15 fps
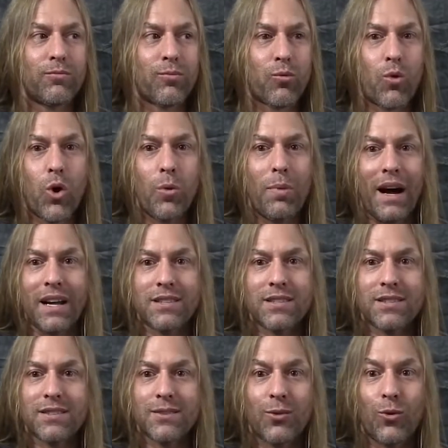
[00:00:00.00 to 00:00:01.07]

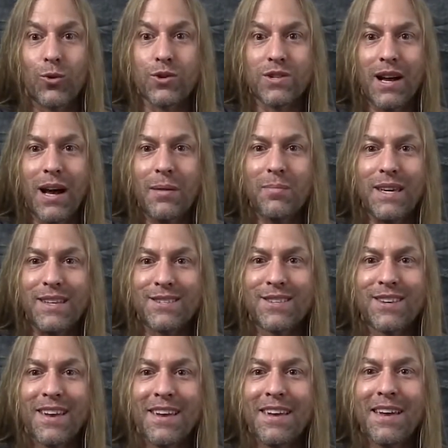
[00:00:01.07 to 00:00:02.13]
robots or
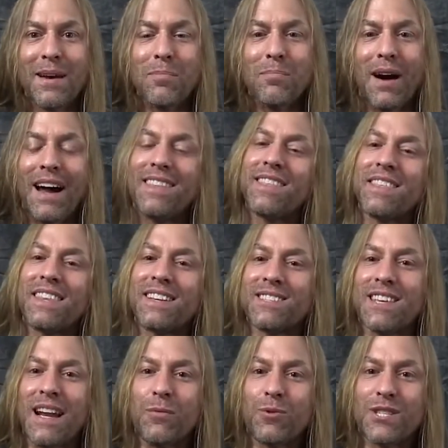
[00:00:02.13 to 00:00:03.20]
zombies by the
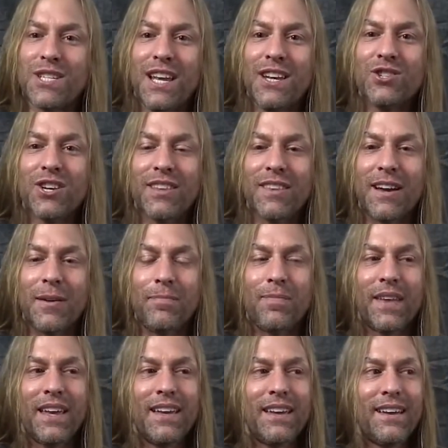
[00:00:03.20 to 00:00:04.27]
things that I was teaching them.
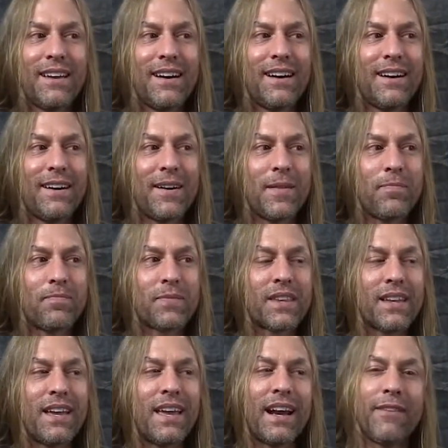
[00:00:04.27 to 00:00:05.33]
Um,
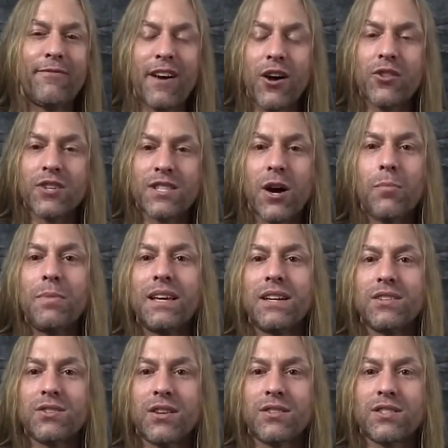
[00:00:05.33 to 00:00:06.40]
and I found this out
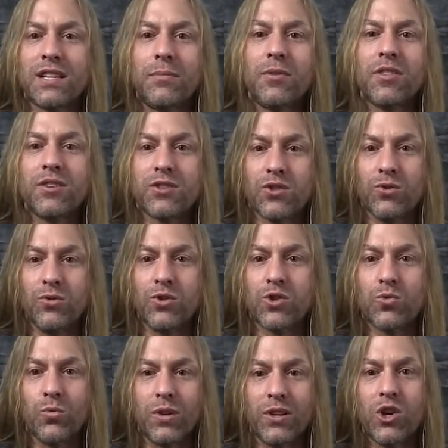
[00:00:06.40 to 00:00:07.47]
because some of the
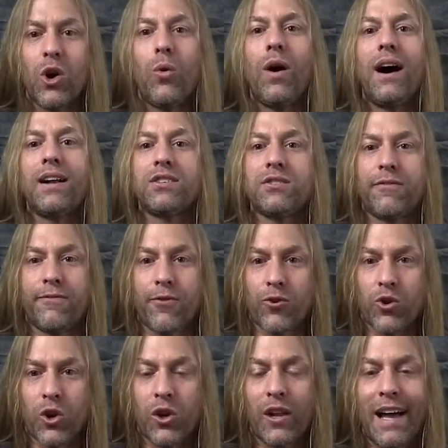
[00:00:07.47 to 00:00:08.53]
students would go on to
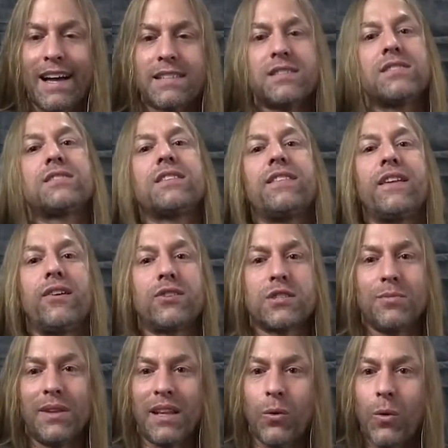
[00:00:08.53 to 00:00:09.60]
further classes and then
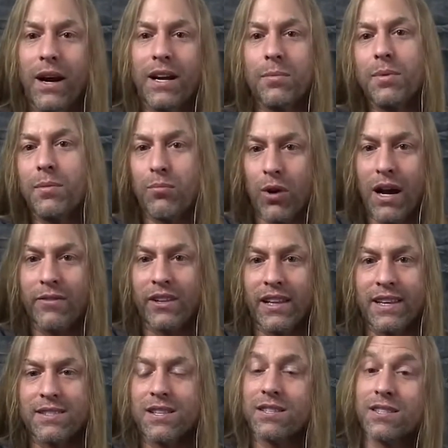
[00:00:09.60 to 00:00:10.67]
ultimately wind up in private
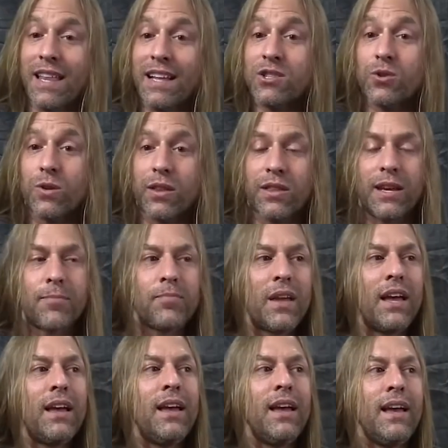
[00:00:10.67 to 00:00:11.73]
lessons and that sort of thing.
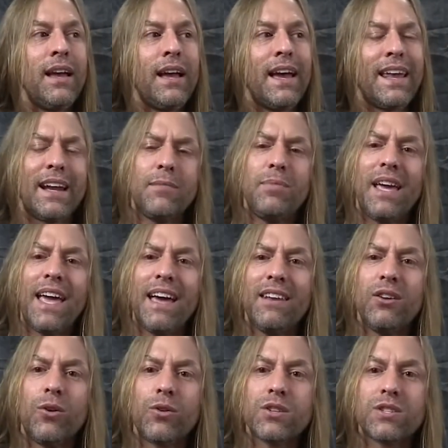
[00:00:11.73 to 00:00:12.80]
And I began
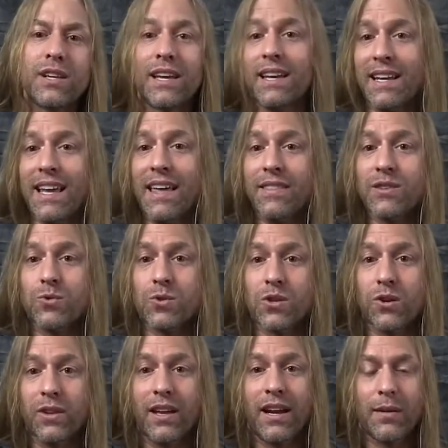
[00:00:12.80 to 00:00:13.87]
noticing, and again, this was
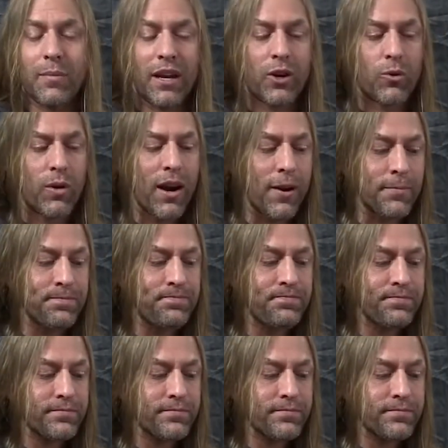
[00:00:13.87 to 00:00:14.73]
early on in my career,